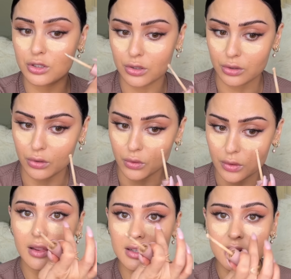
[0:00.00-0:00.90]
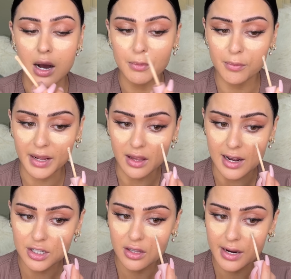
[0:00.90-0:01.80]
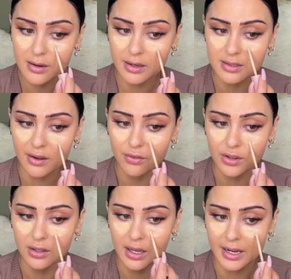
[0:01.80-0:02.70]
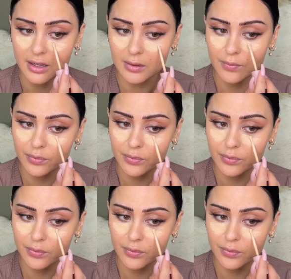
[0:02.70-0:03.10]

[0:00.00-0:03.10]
to the top of my lash line because I feel like